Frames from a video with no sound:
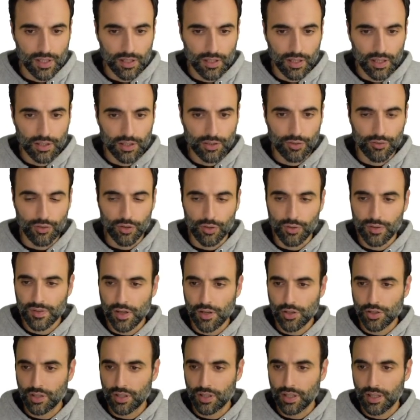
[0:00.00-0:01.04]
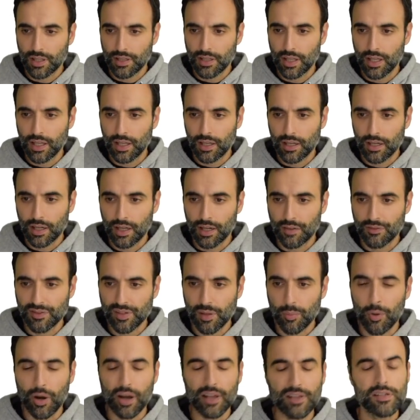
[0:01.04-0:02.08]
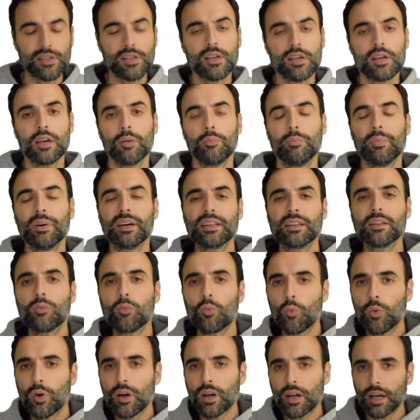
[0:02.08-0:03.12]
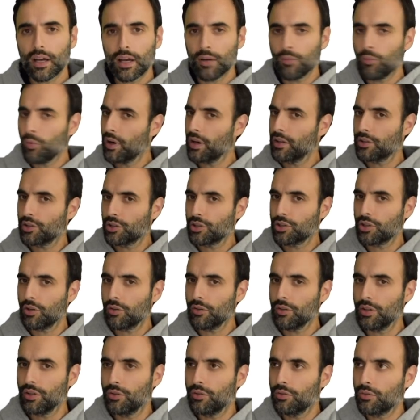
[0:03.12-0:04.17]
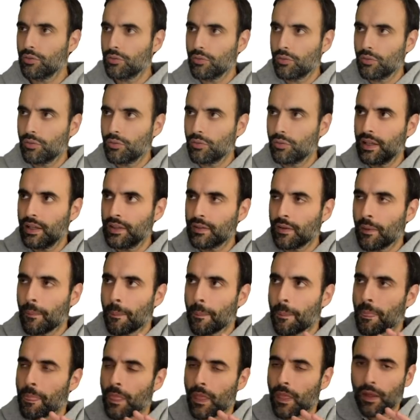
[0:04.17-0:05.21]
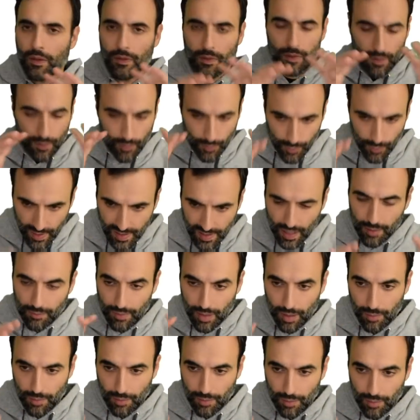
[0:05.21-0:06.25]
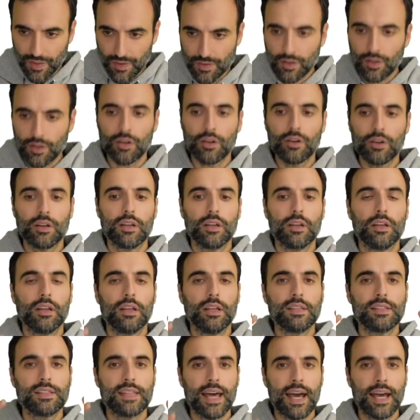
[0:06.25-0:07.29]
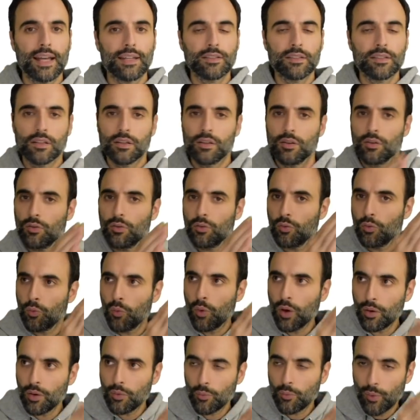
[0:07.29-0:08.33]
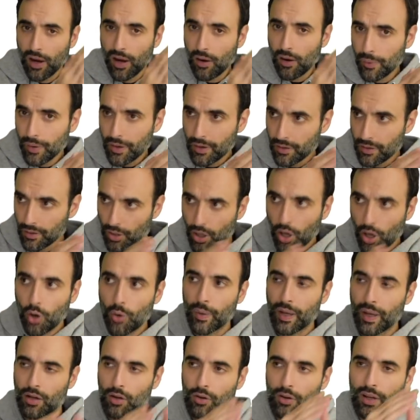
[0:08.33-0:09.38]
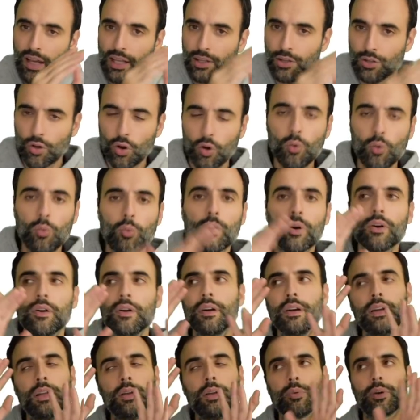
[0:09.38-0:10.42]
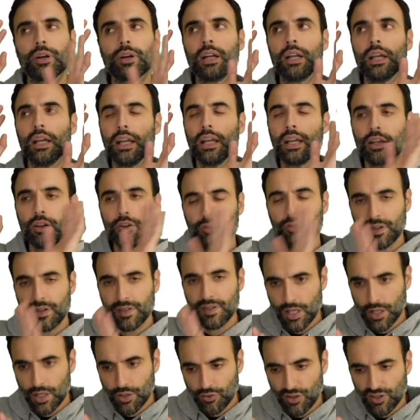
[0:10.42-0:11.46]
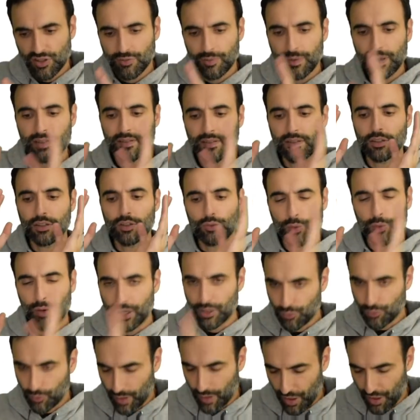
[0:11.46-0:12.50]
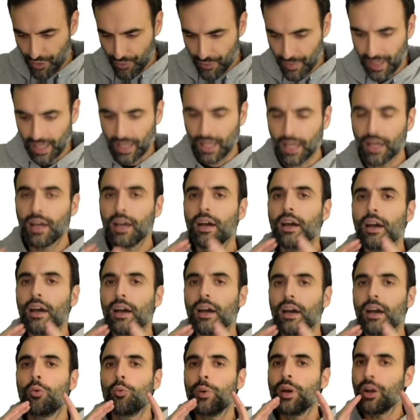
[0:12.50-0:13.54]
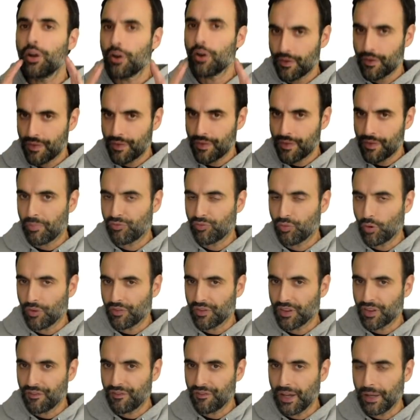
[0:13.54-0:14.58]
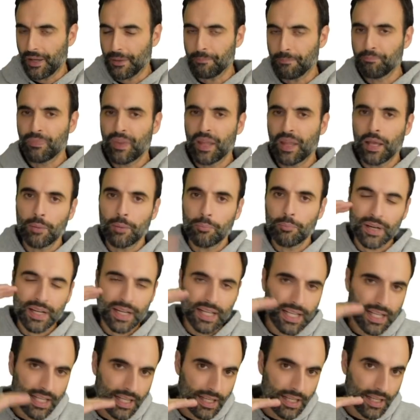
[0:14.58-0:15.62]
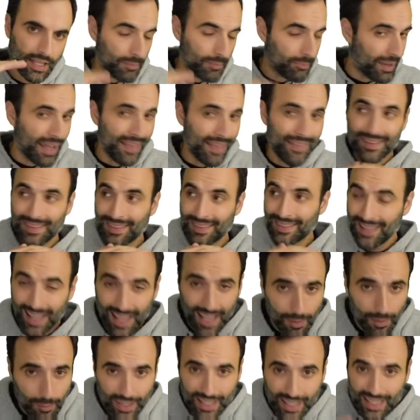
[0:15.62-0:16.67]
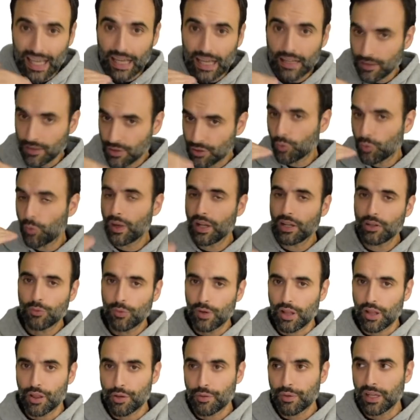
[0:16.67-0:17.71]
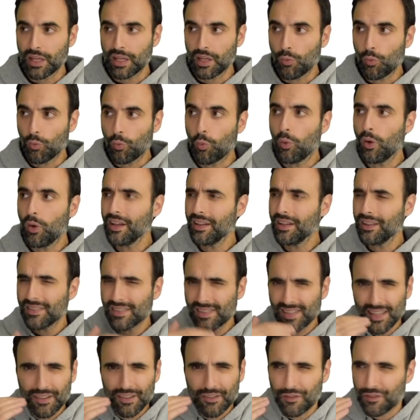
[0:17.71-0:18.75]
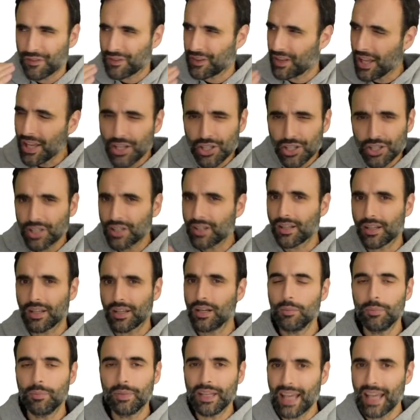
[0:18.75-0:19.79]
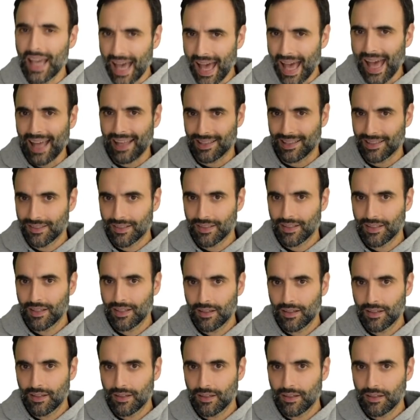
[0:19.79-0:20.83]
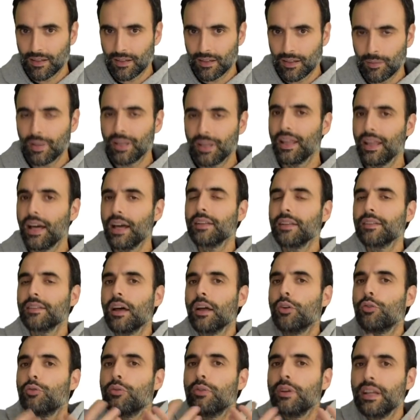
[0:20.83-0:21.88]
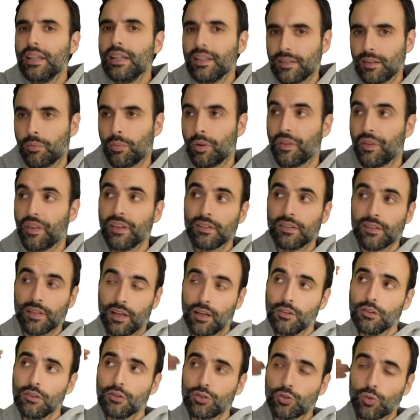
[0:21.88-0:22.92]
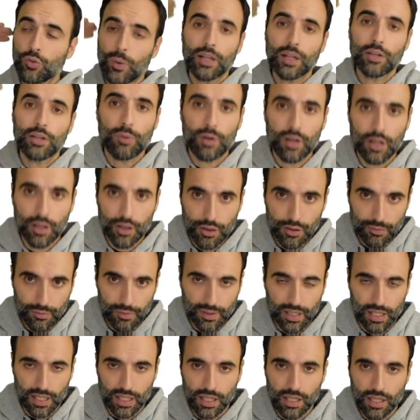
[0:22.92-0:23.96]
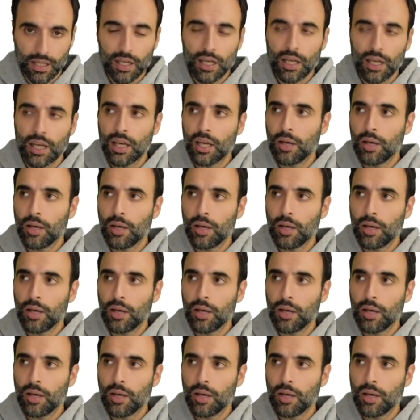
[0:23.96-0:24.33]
an interview essentially that they kind of summarize. But what I wanted to show you was the reason I put this here is that where we're going. Okay, don't worry, we're going to increase interest rates in 2023. We heard that before from the Fed, but by the time we get to 2023, what's inflation going to be at? I mean, that is unreasonable. They tell you 2023